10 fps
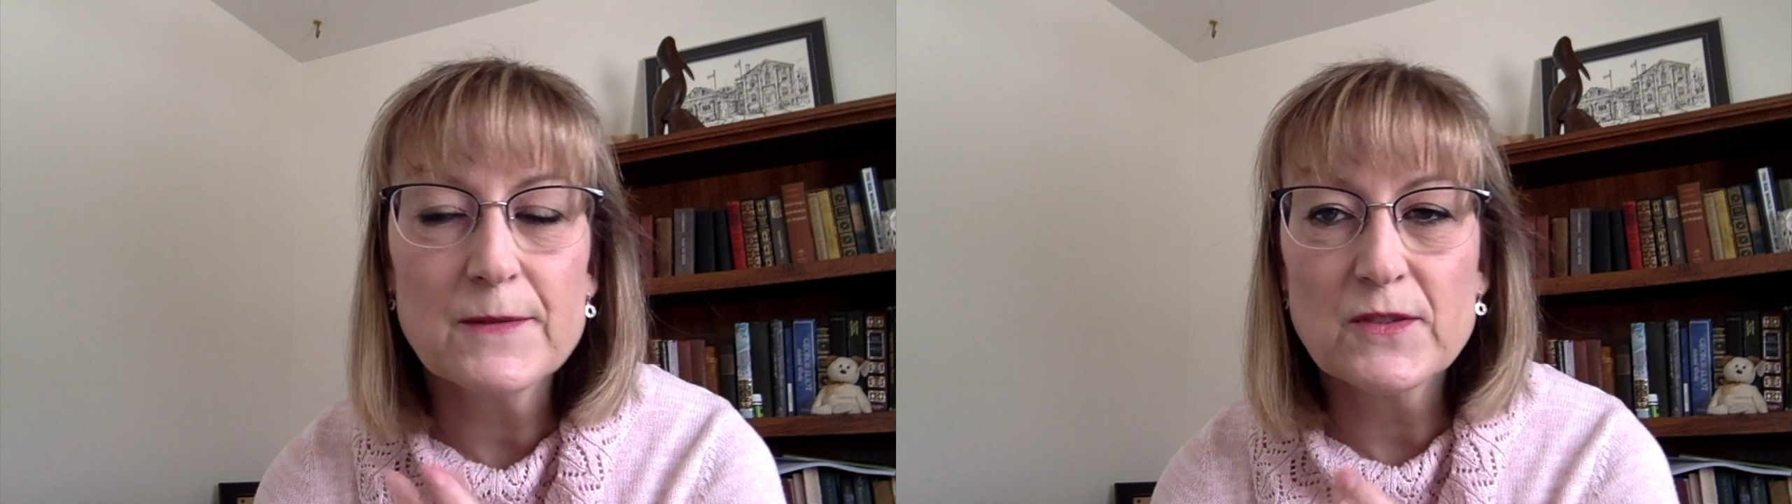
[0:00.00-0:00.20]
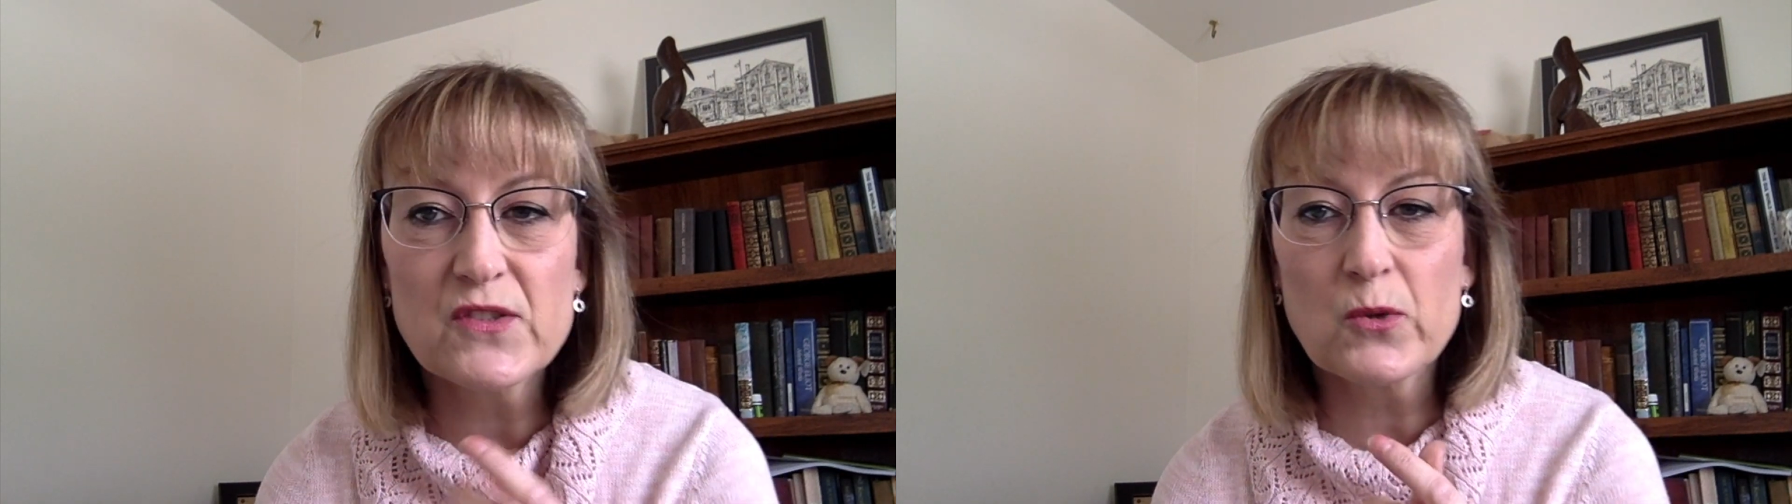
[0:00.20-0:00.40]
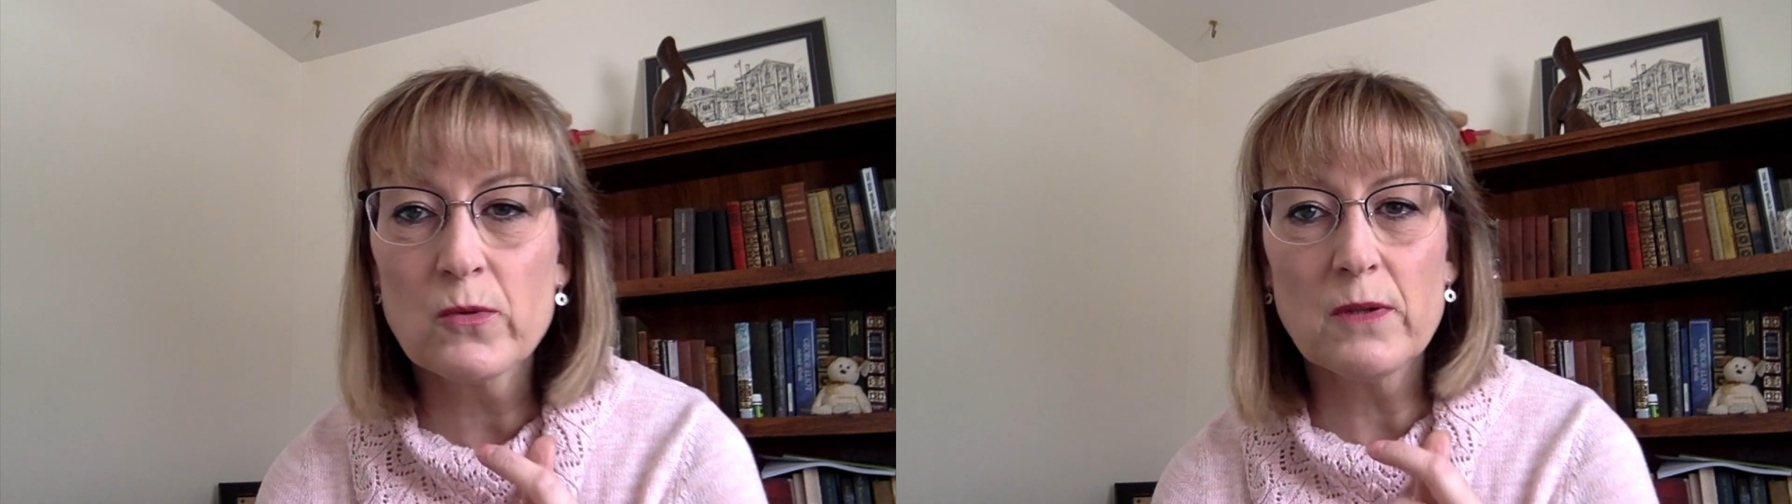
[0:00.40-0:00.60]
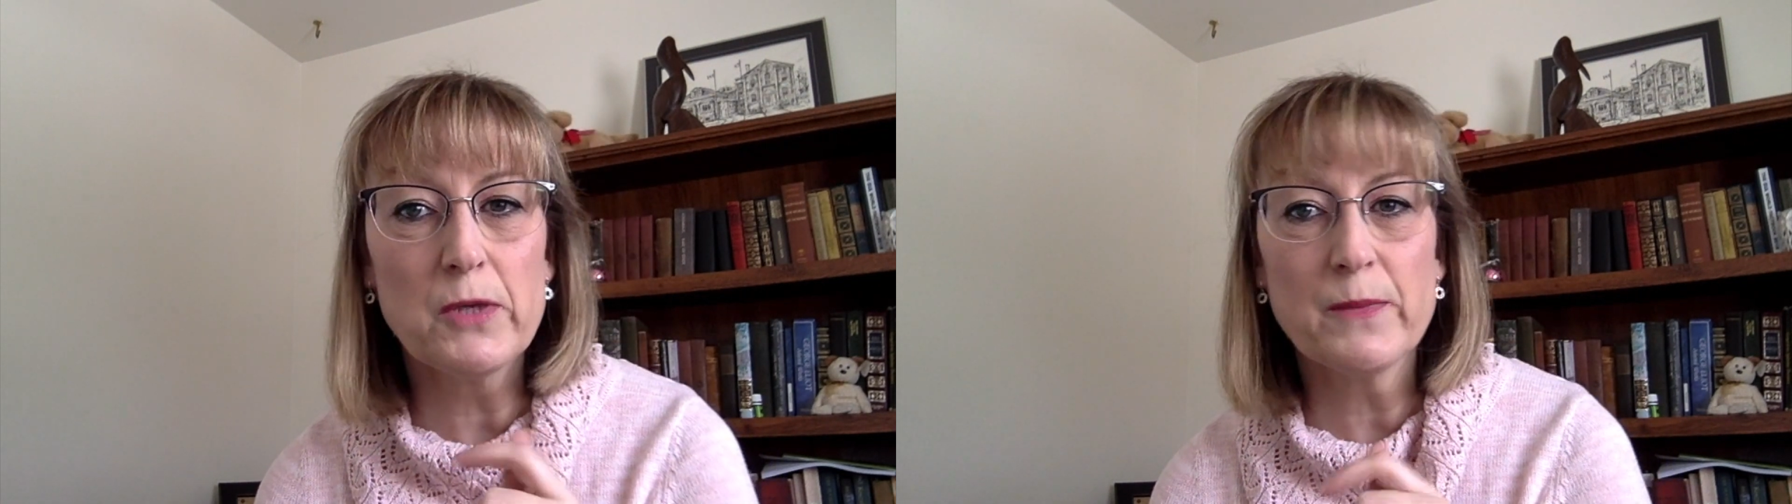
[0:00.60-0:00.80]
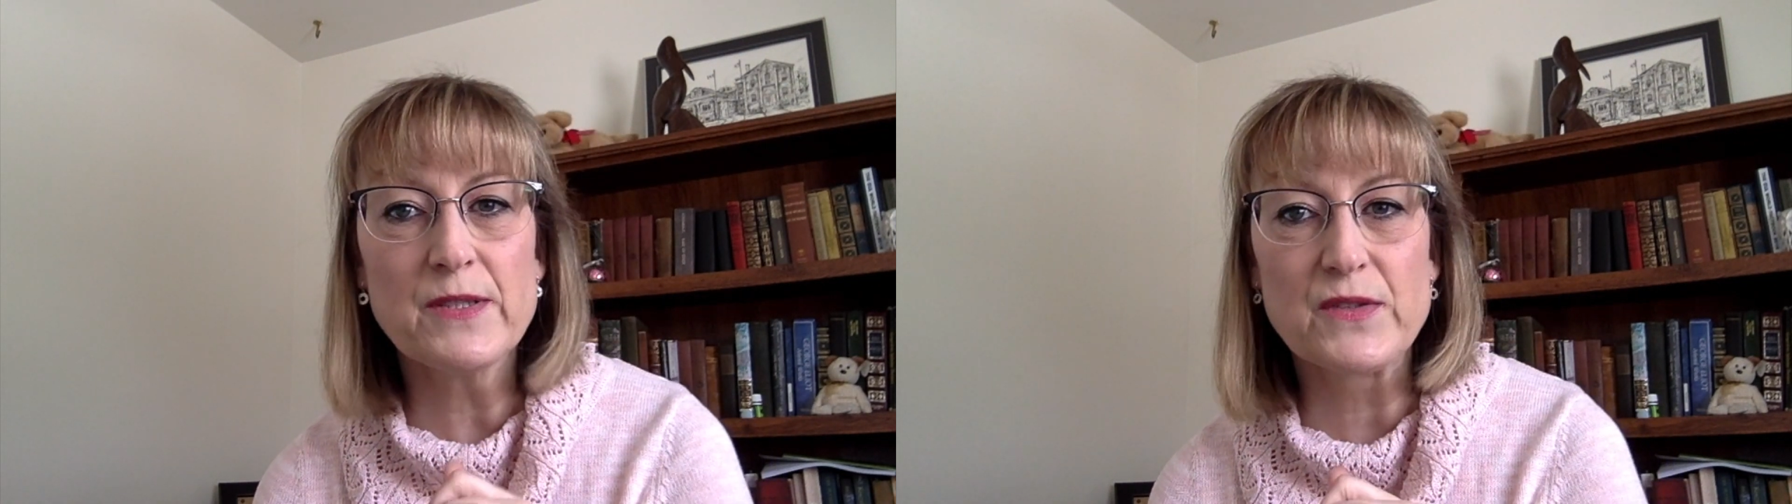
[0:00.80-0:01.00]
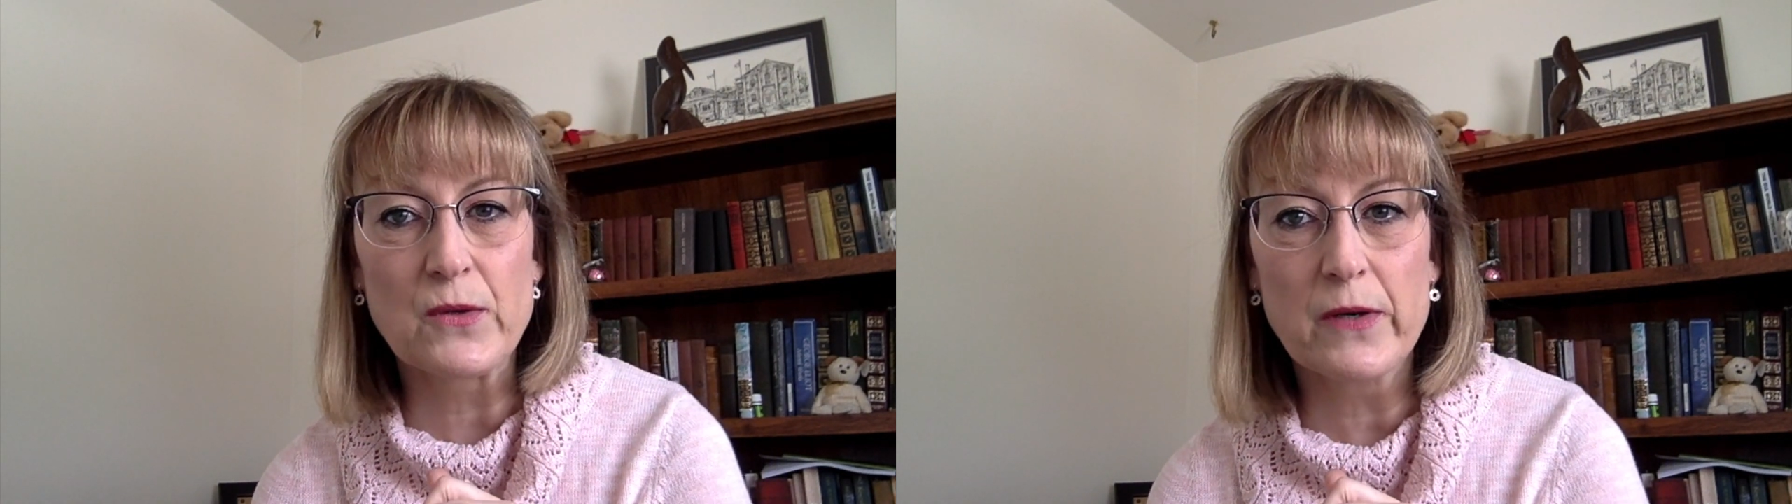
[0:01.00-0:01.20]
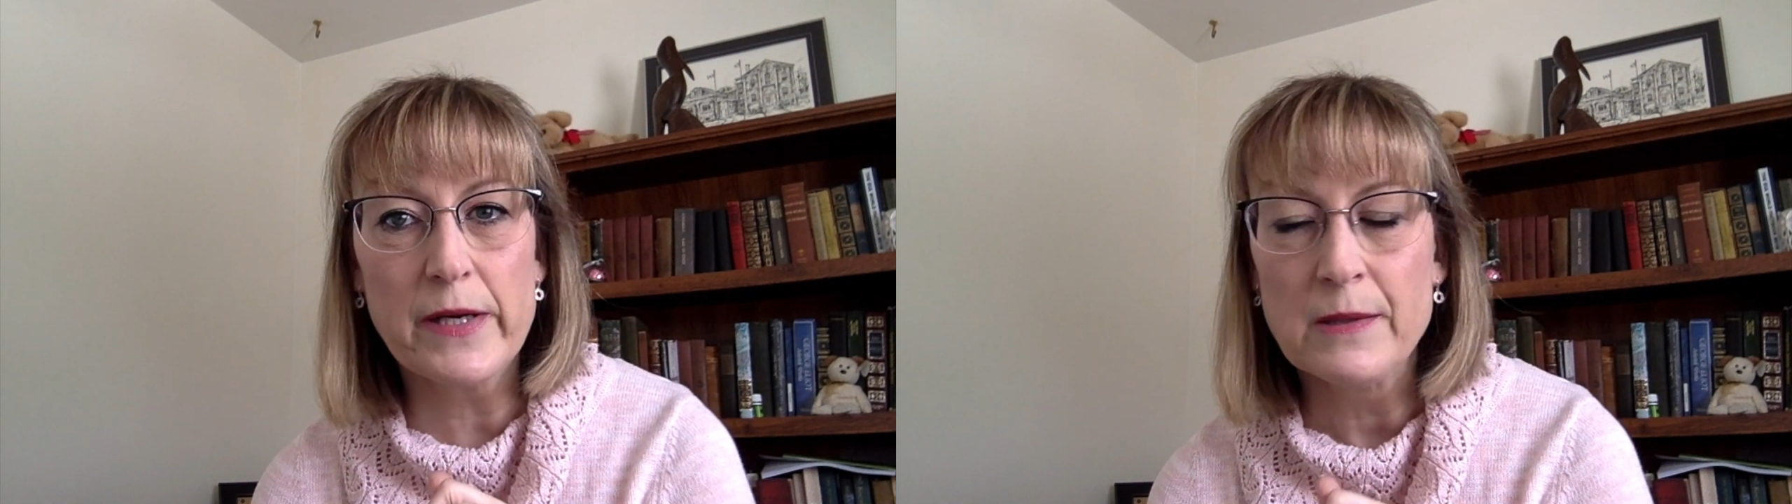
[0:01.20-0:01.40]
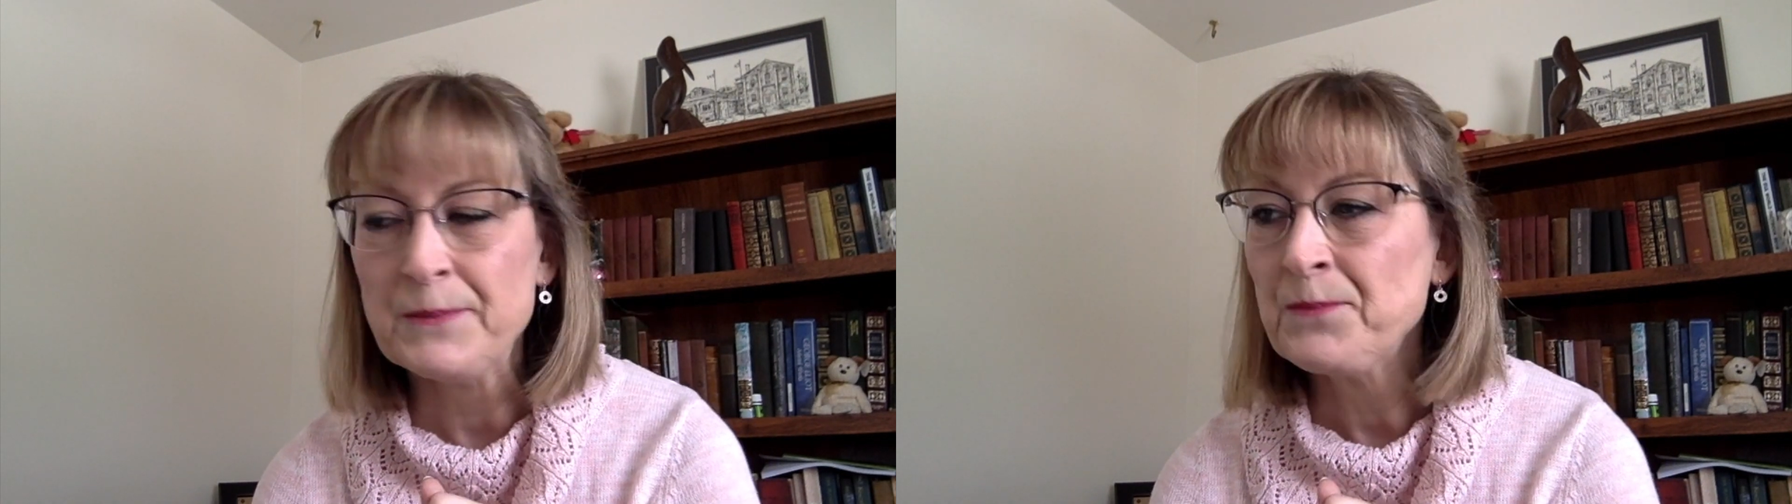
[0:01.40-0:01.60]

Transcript: Squirrel moment, sorry.